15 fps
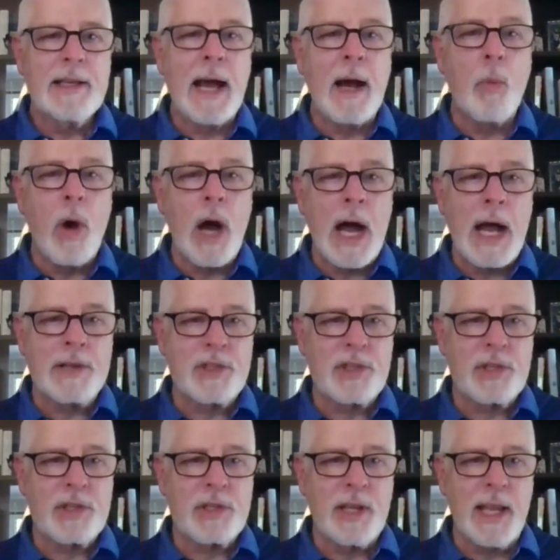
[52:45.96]
Now
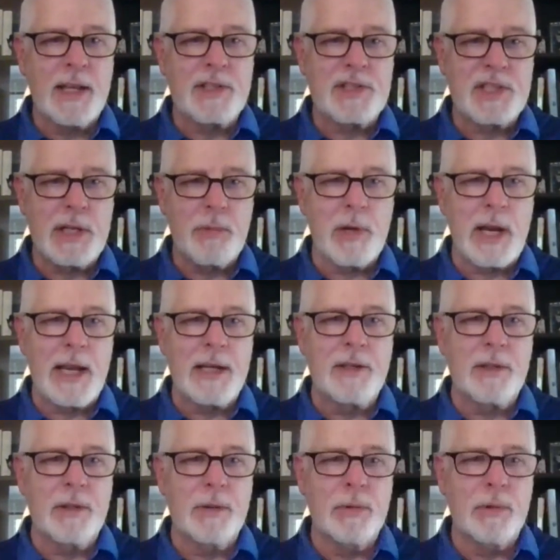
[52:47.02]
watch and see what I
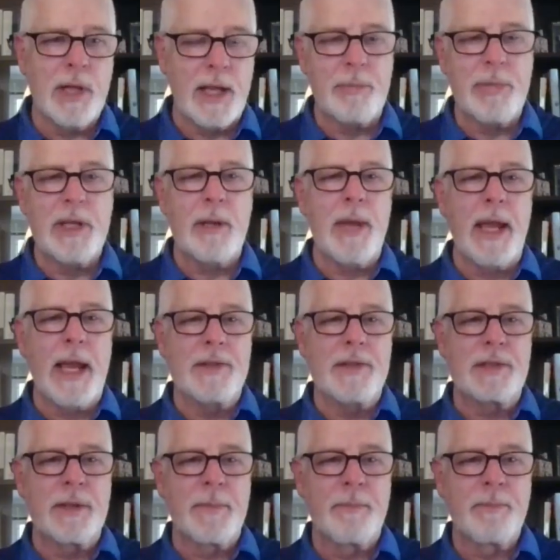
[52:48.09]
do and be
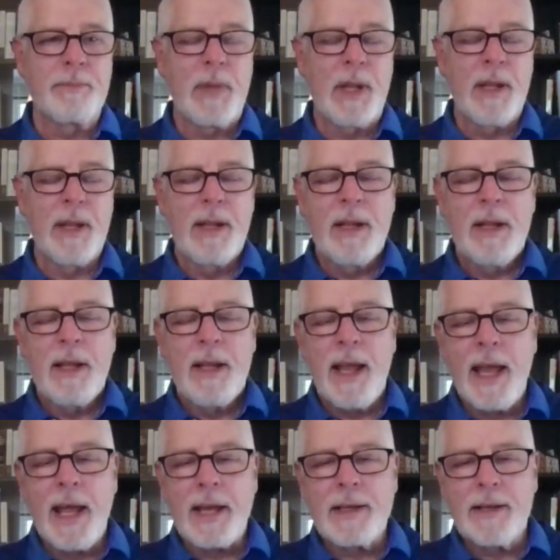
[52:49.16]
amazed.
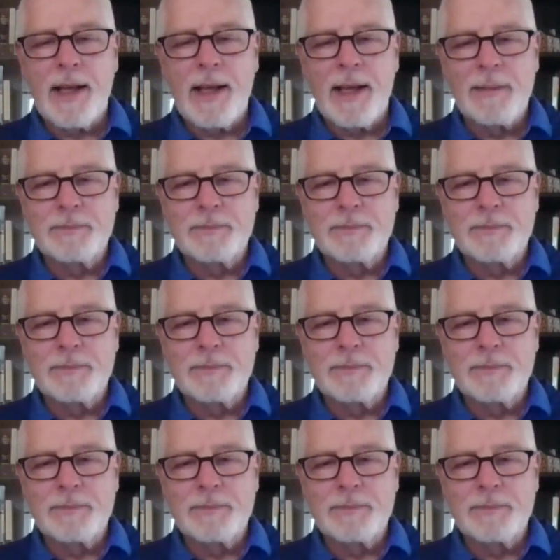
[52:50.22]
And,